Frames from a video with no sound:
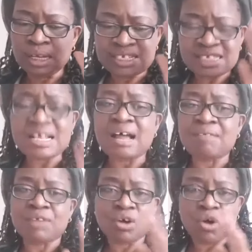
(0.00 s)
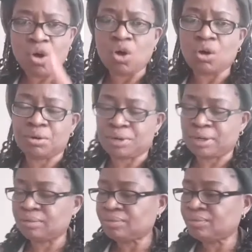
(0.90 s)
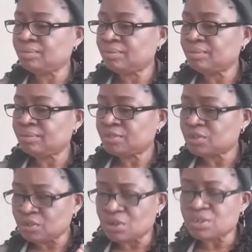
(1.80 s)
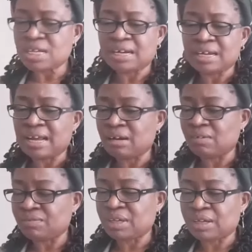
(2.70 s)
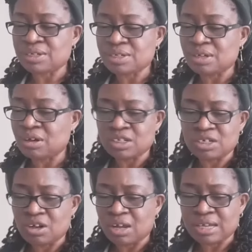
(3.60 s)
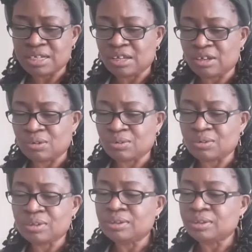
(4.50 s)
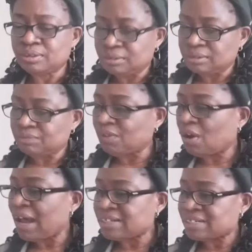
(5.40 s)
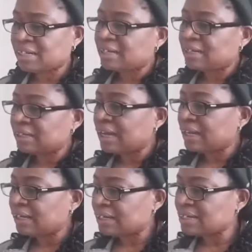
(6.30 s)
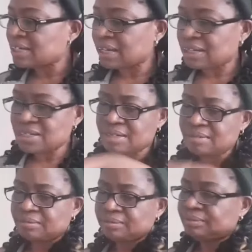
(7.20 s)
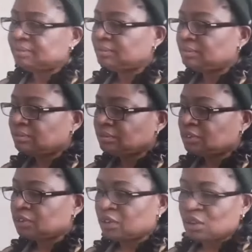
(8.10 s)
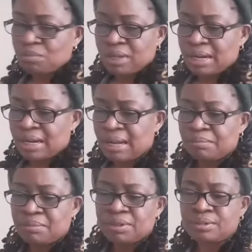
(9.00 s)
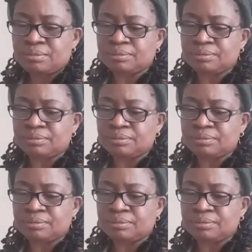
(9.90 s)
starving or hungry. So those are the kind of things. God is not asking you for Isaac, like in this case. So don't be alarmed.